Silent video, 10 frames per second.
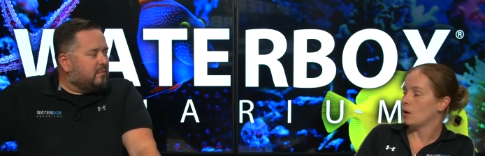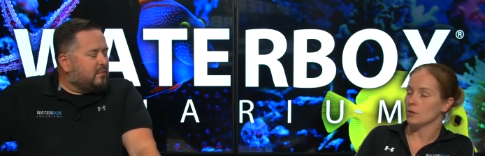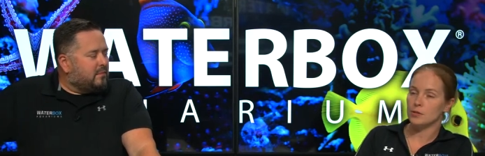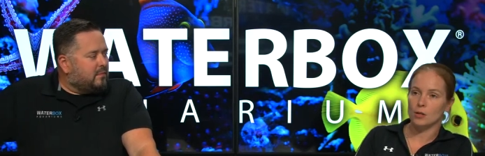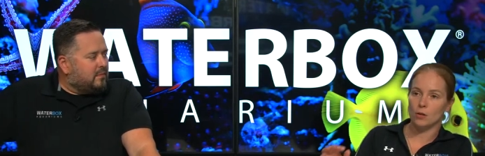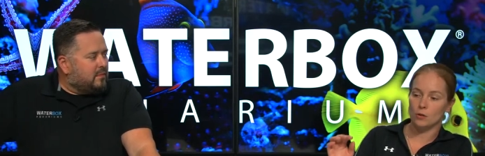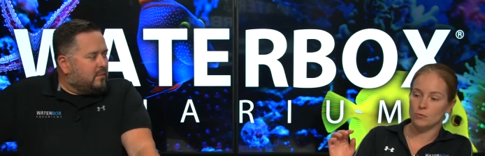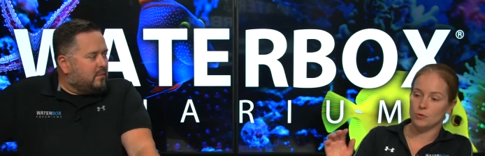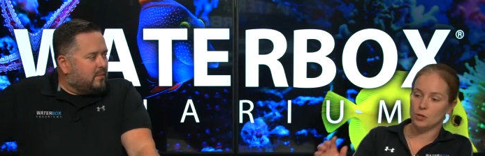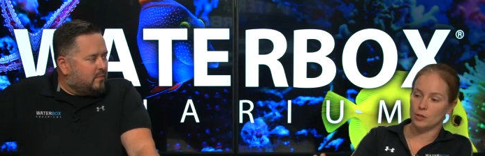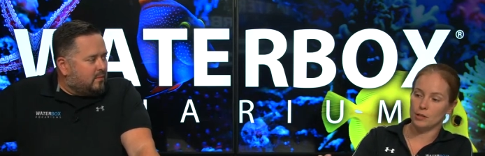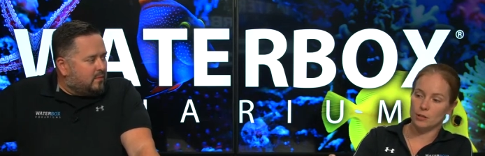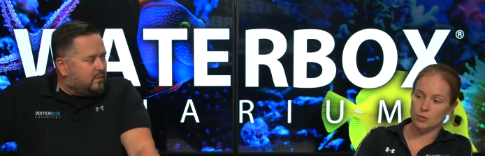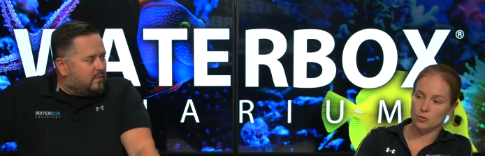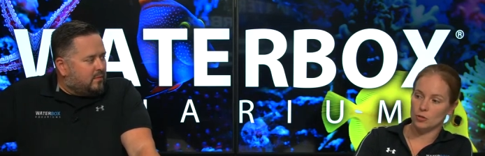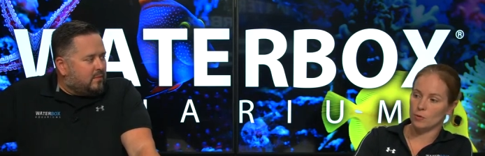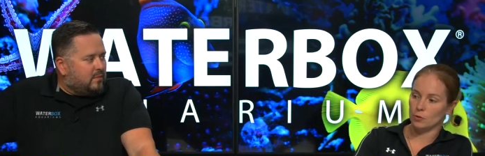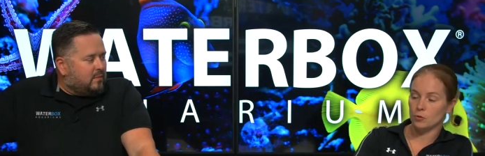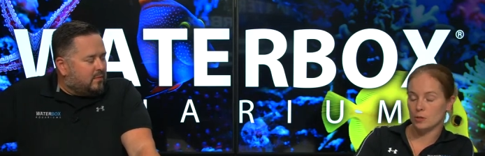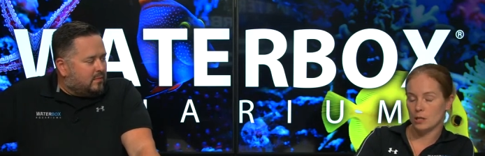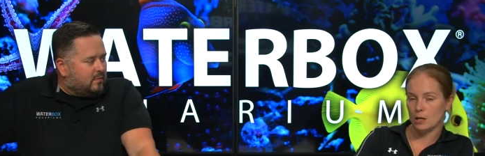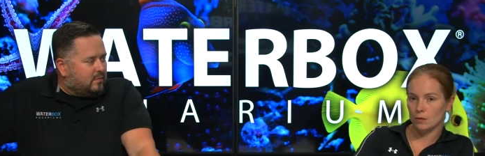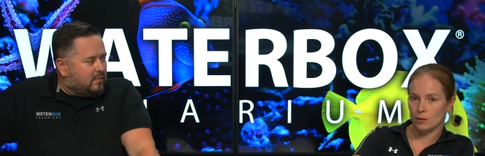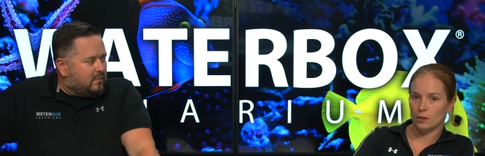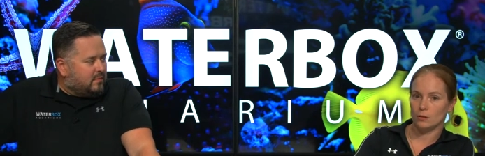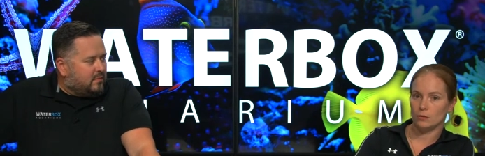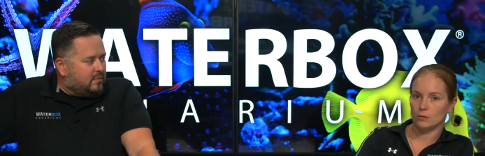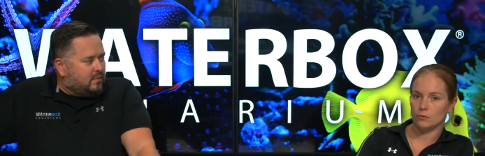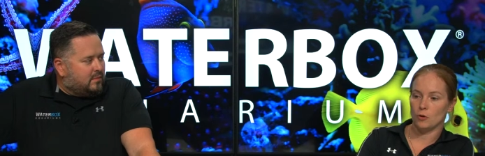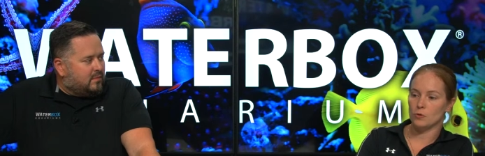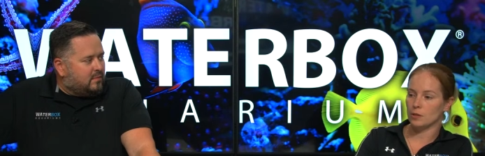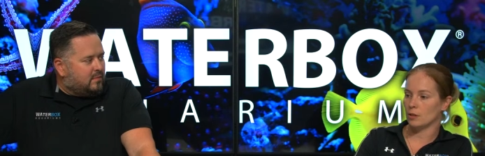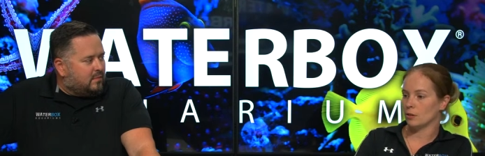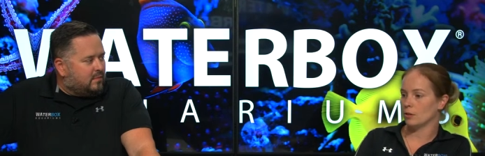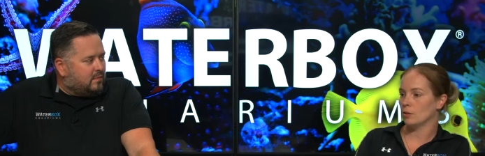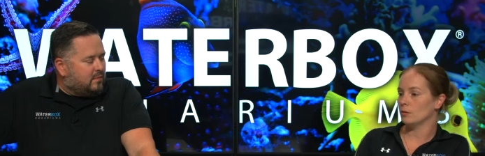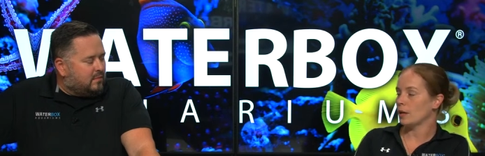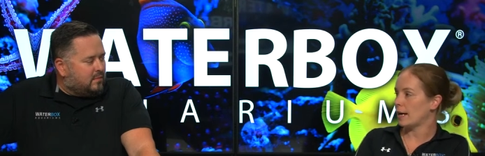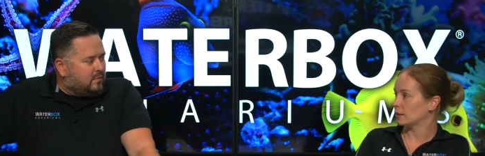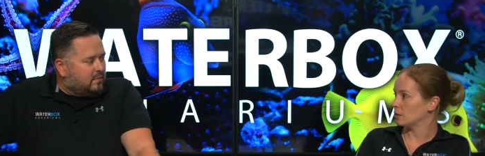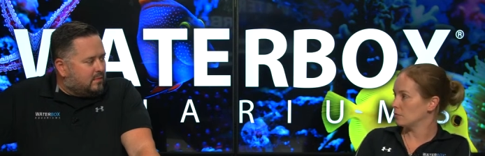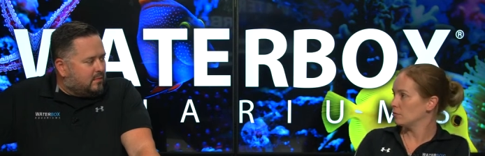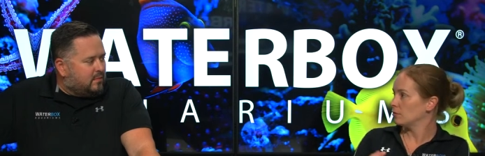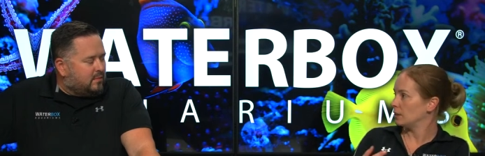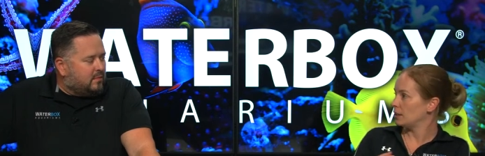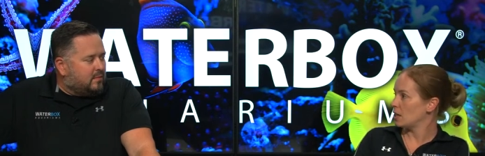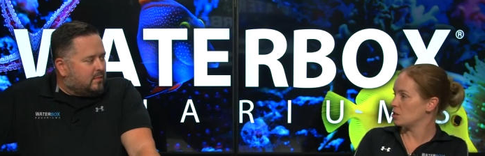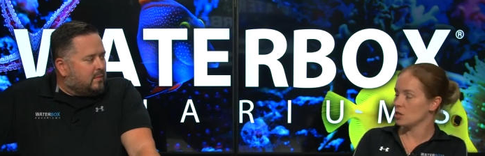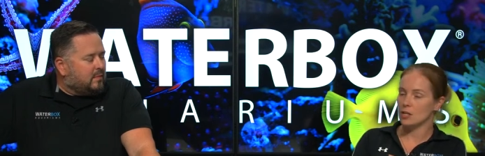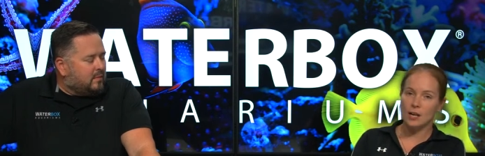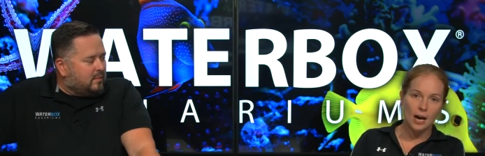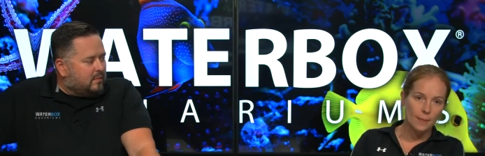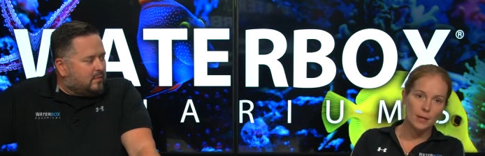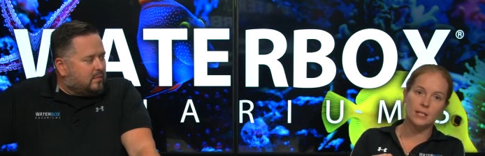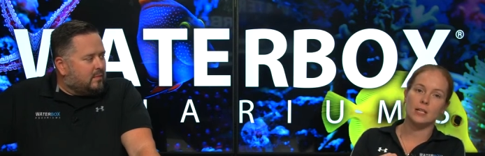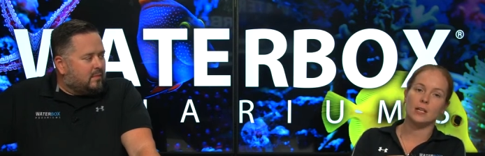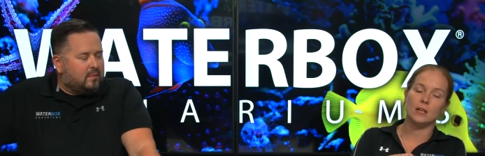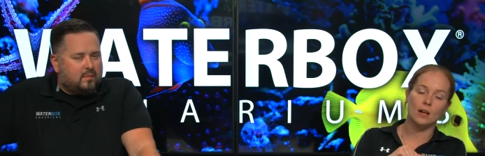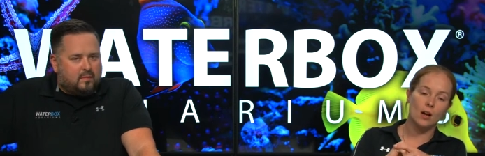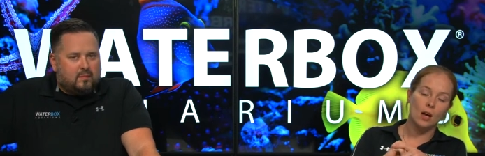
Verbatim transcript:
Speaker 1: Also, during this stream or towards the end of it, those that are active, engaging, commenting,